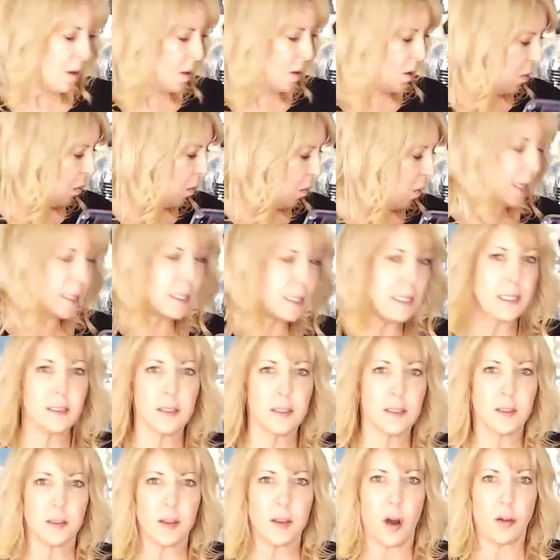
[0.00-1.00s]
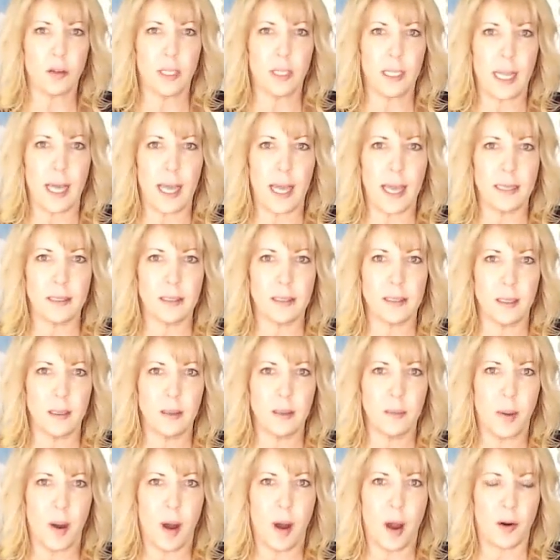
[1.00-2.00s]
what is salt glaze
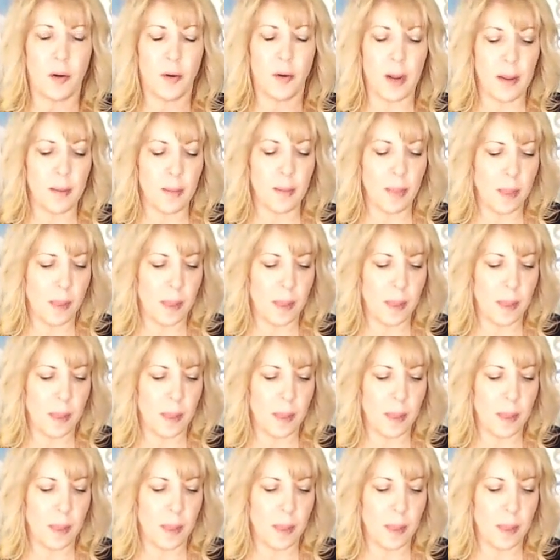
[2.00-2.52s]
pottery?